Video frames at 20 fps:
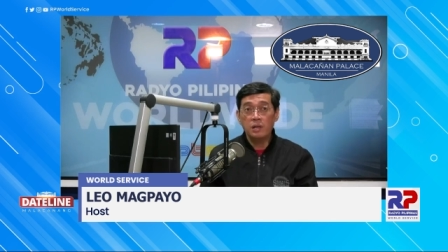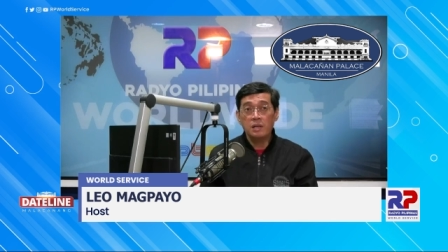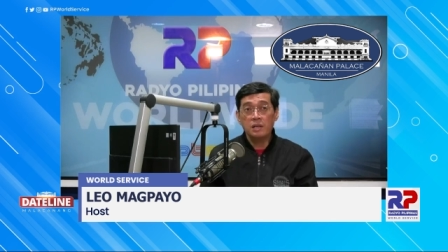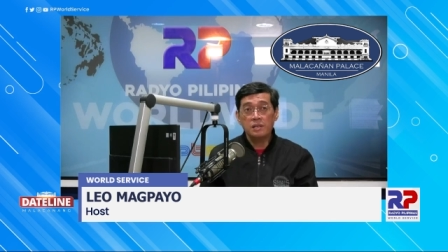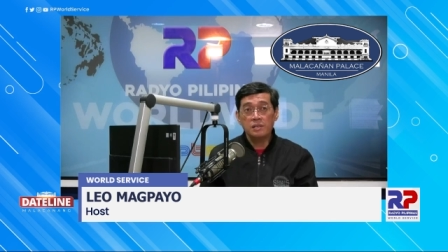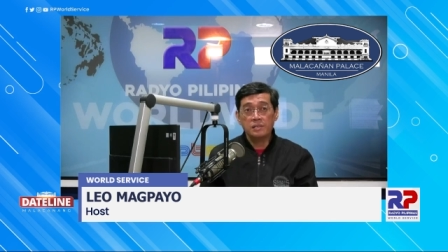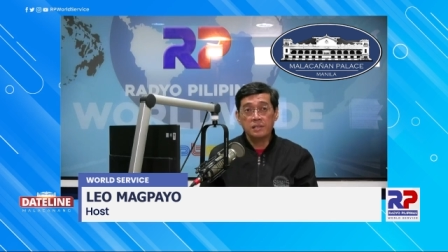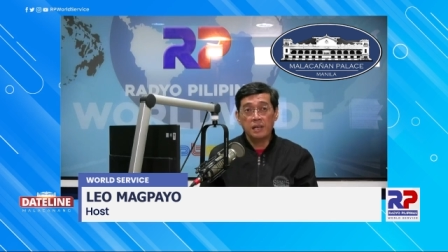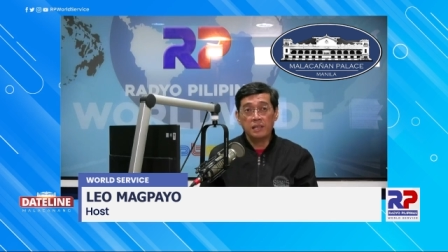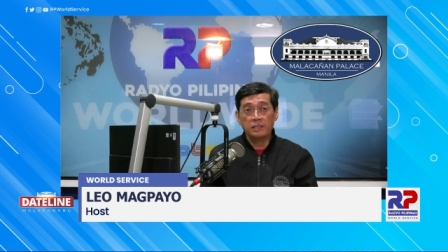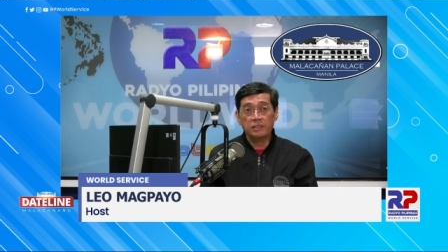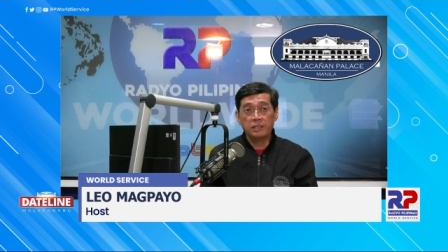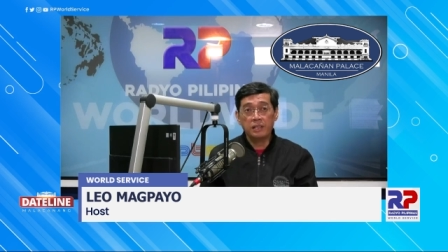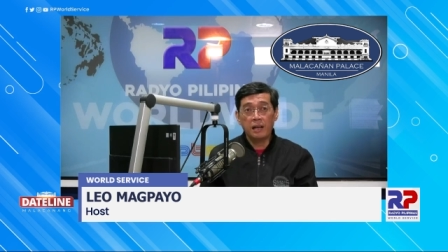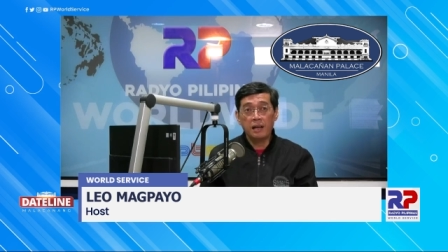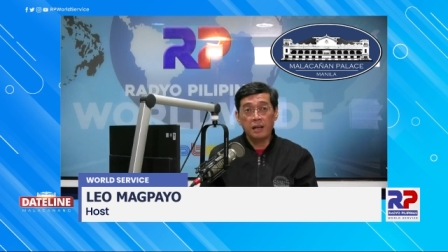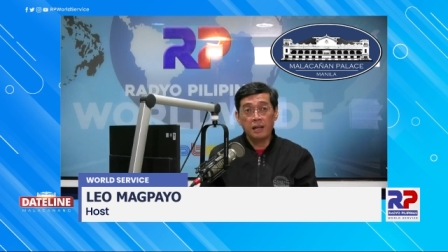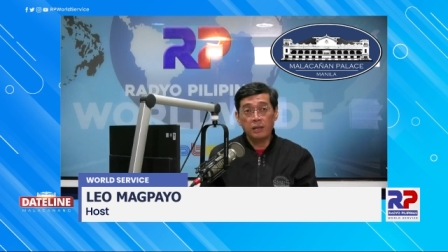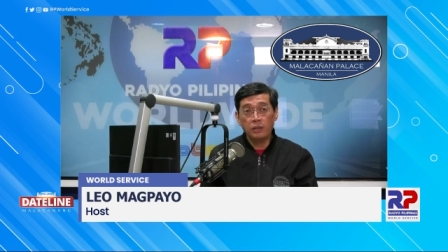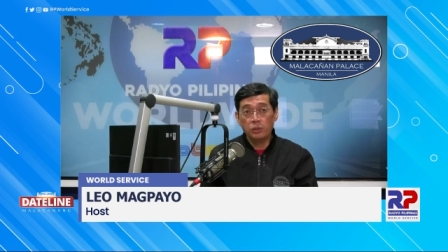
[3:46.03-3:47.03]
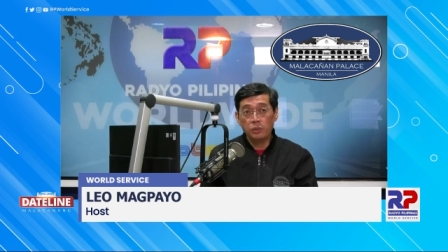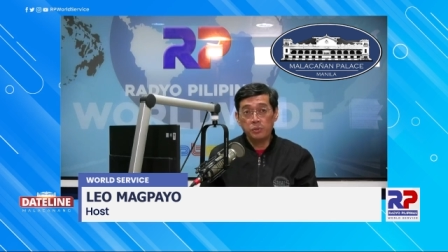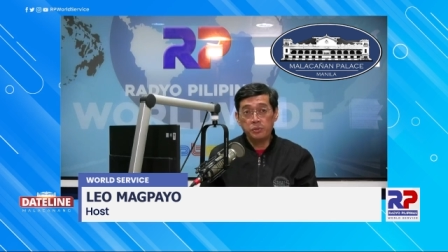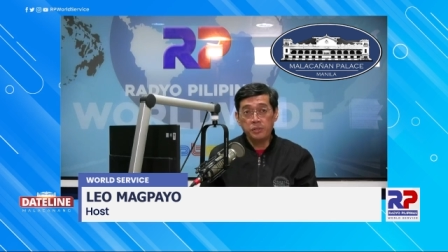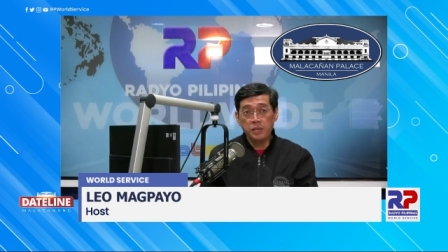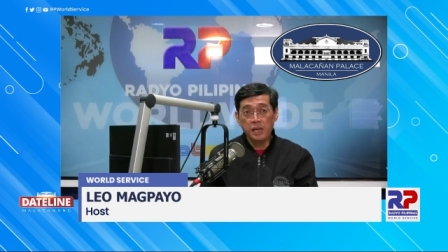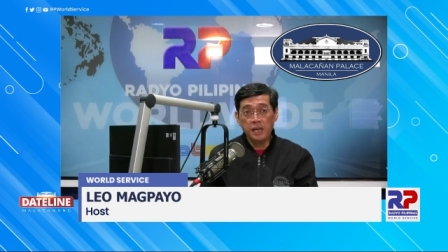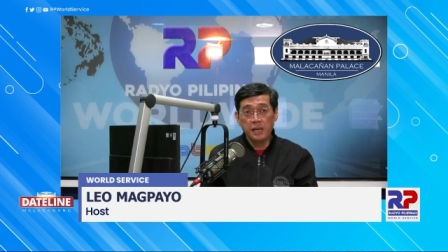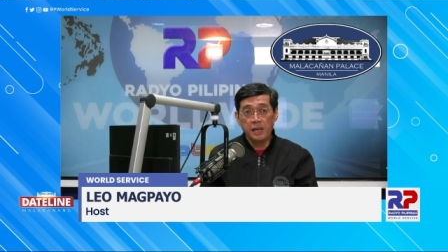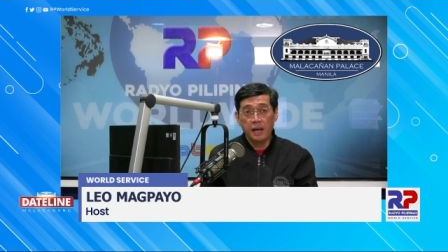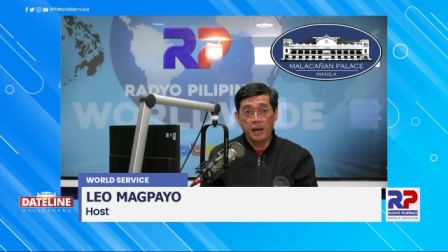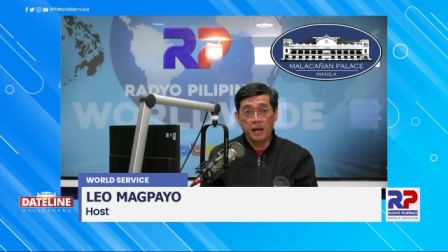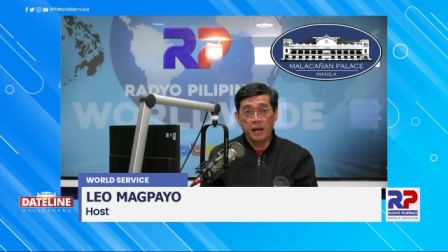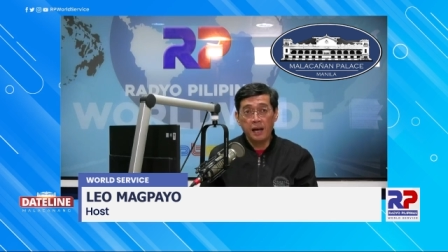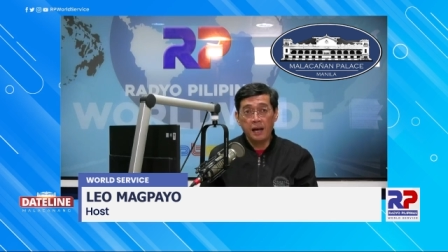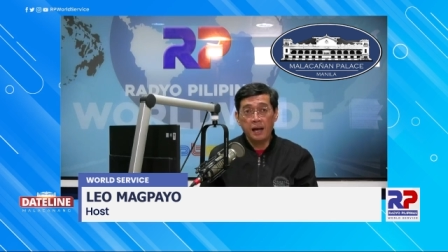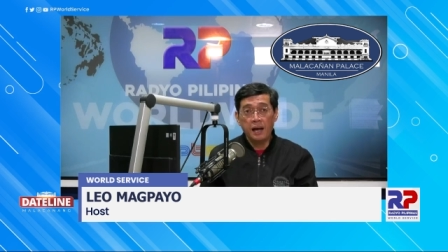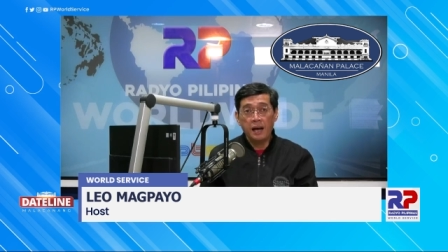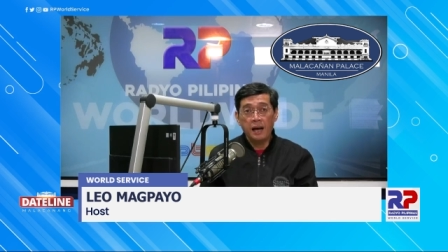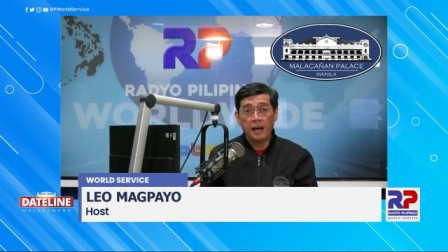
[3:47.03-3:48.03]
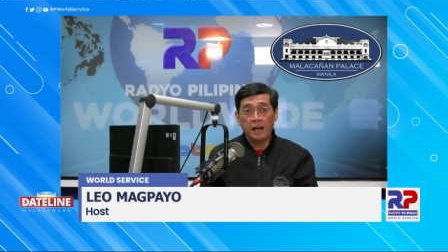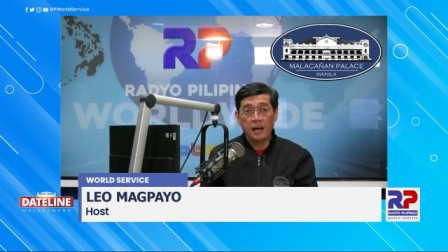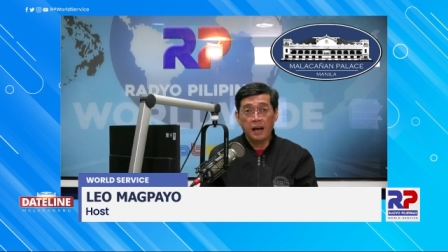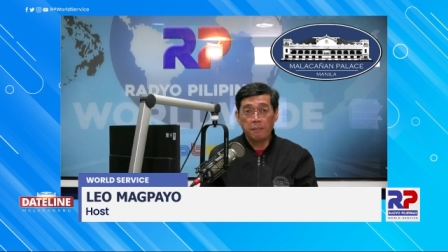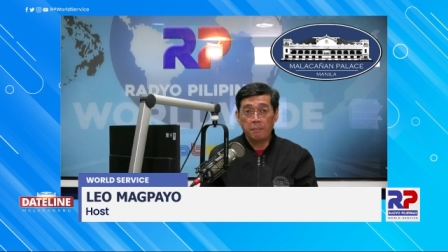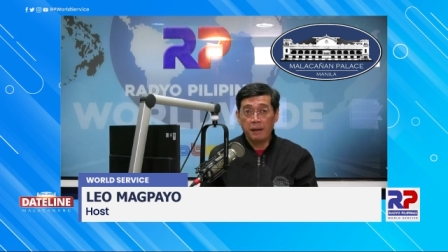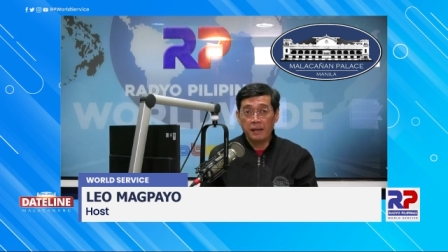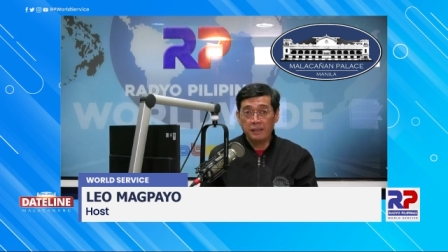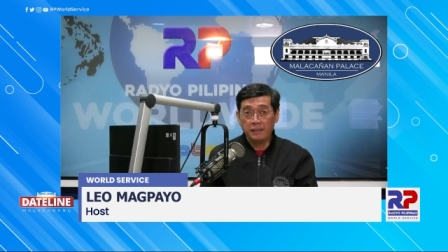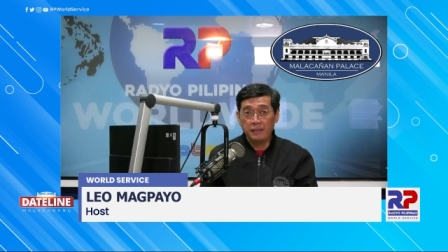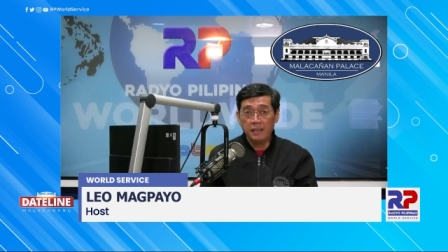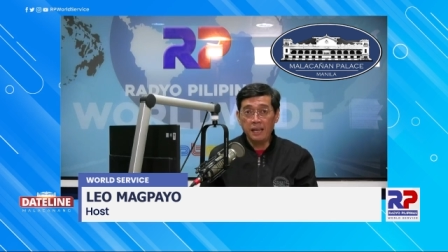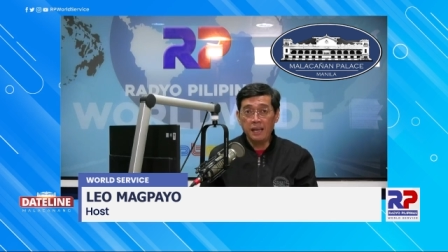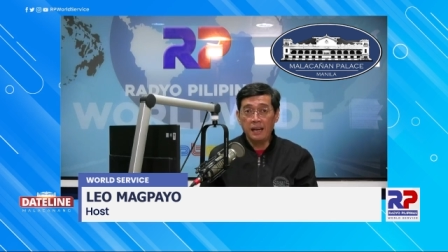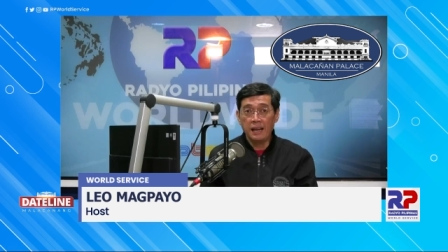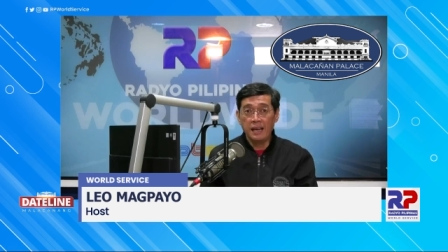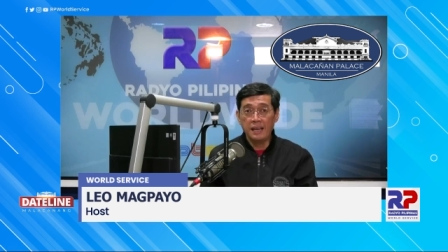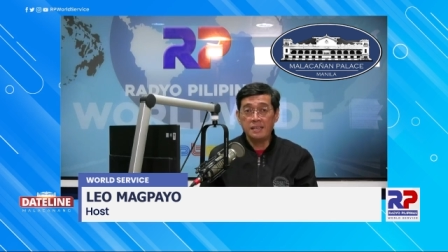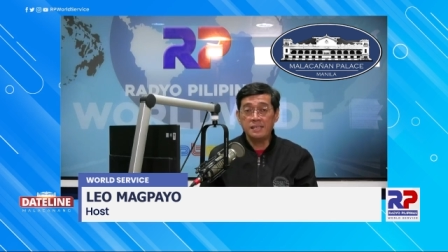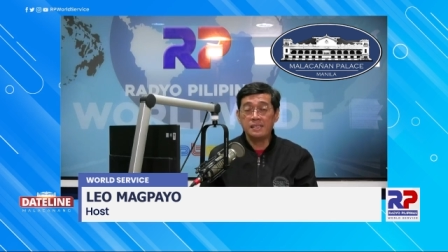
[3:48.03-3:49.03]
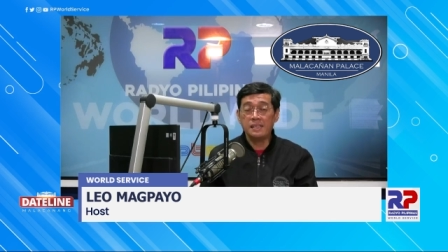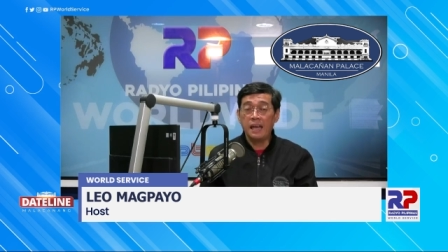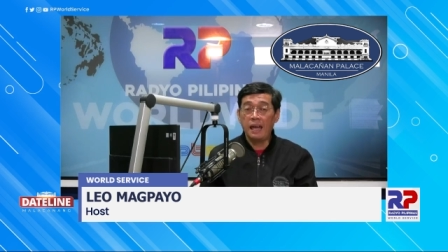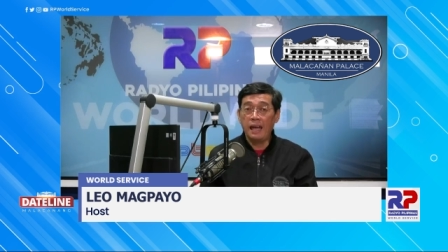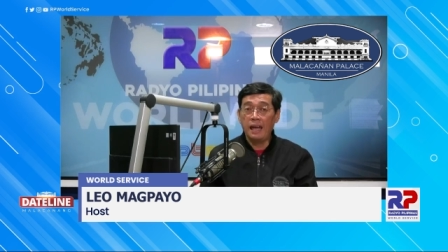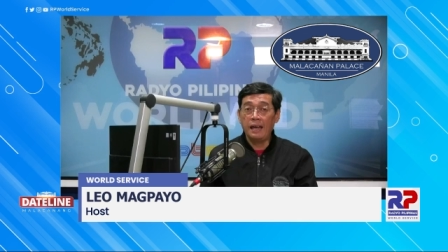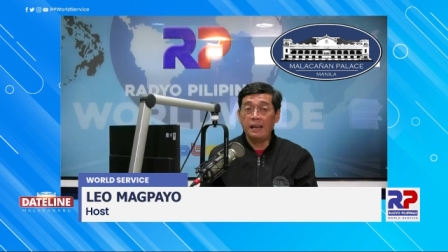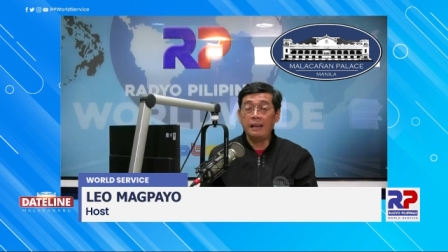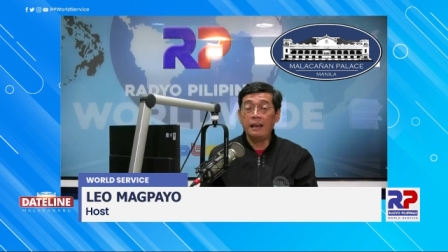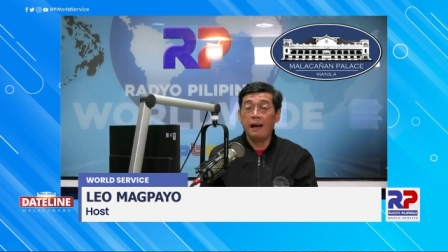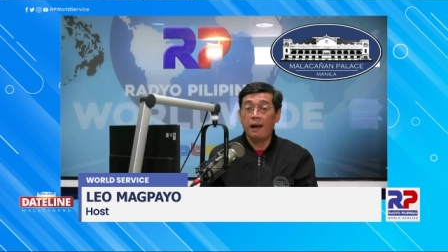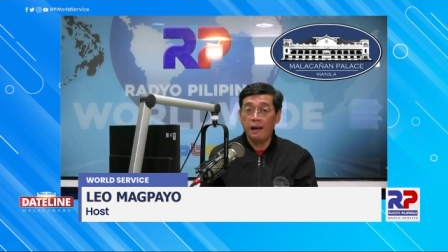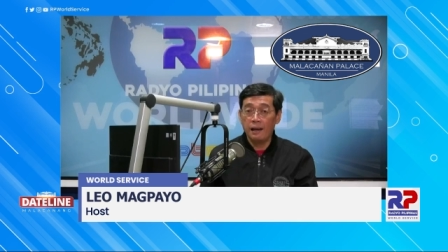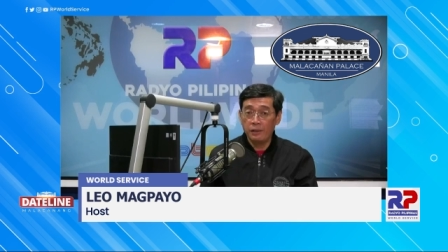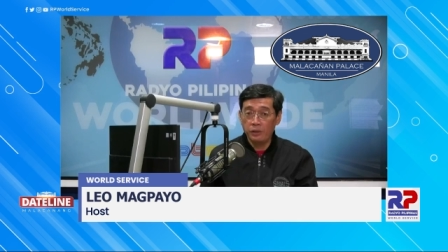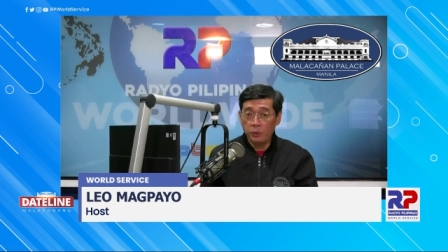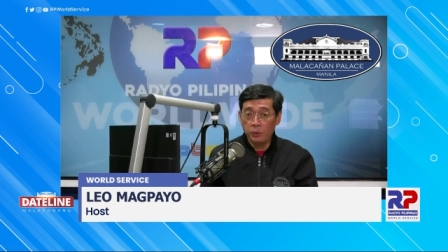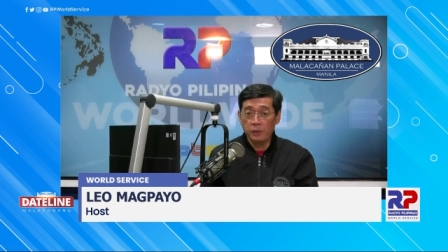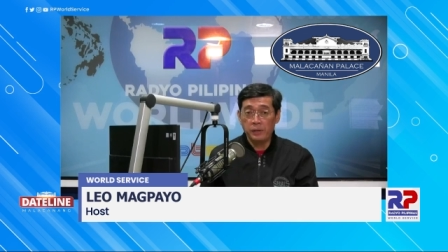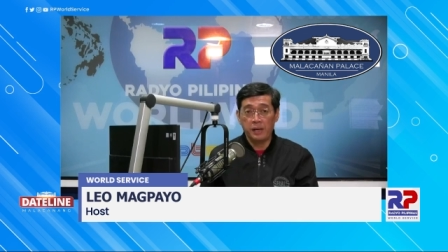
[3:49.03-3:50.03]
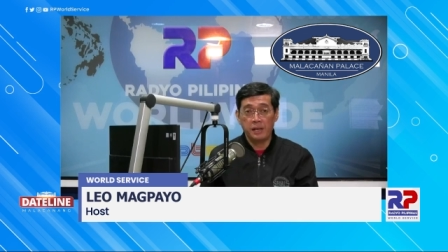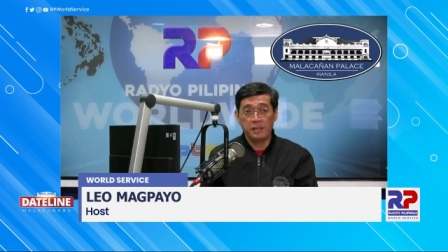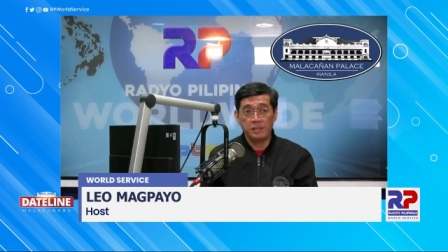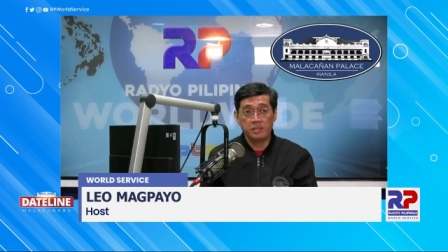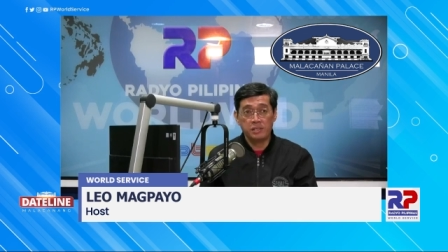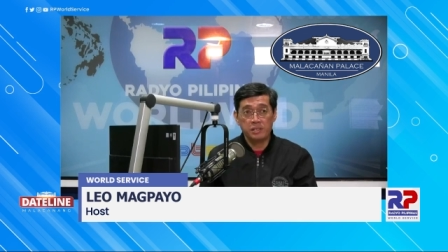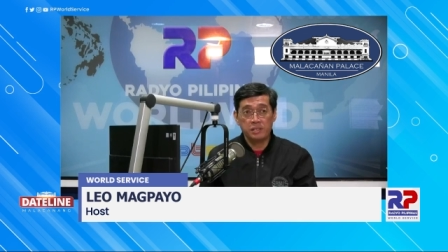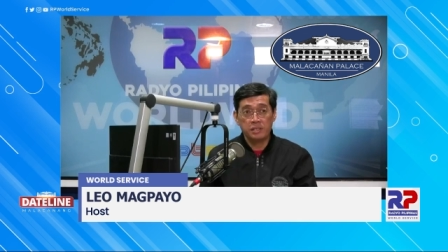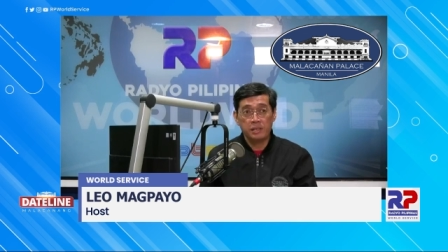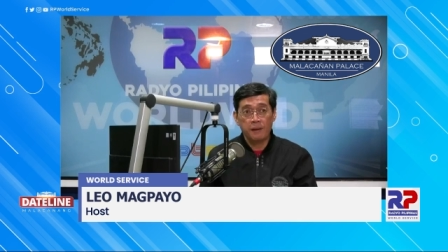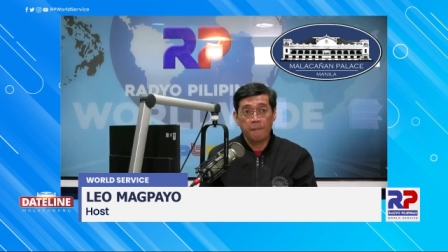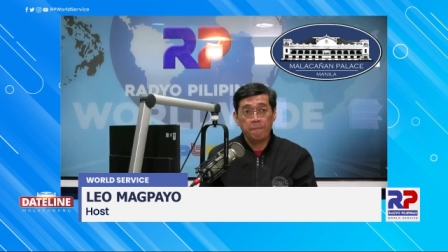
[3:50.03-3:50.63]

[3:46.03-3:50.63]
Santa Lucia, Camantiles, and Anonas.